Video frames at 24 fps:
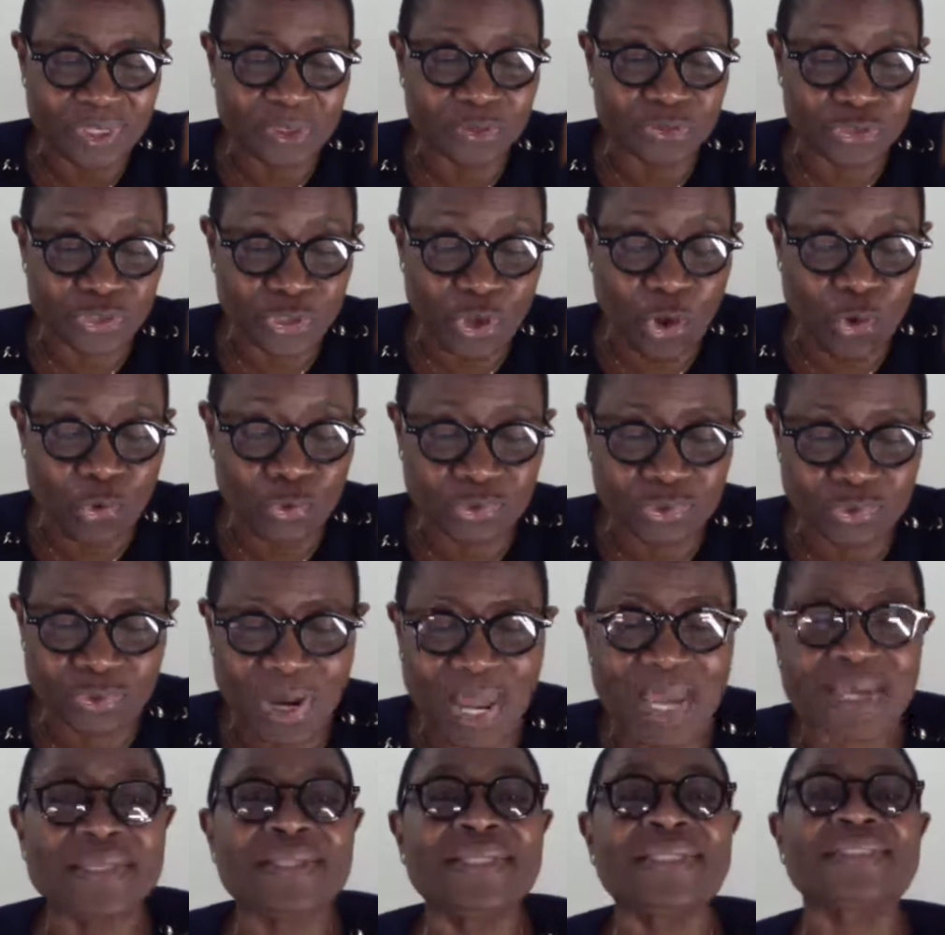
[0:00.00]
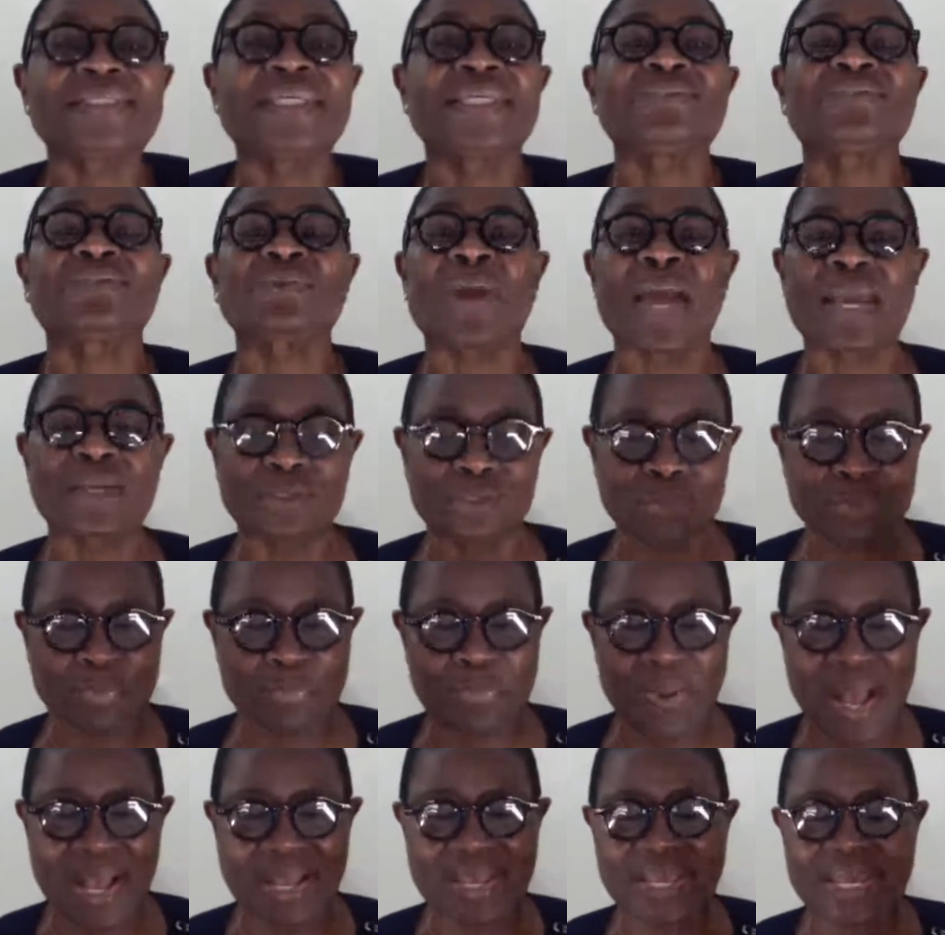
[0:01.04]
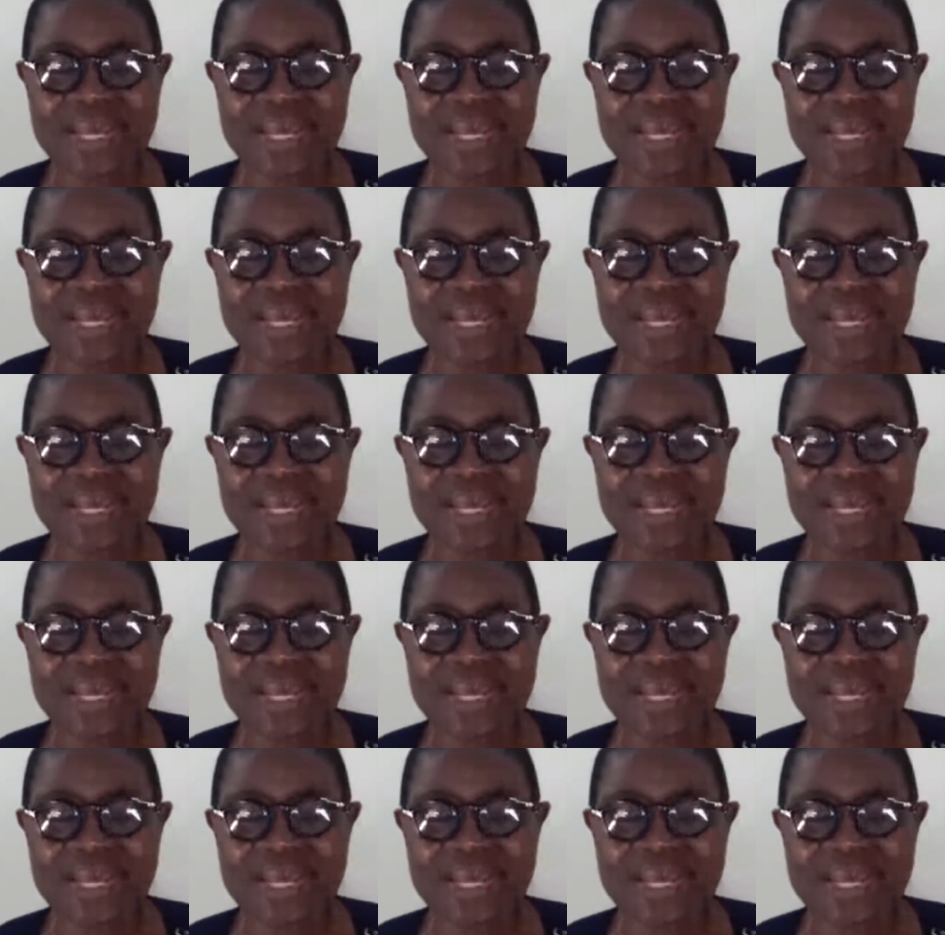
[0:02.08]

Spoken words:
So he said, try to pack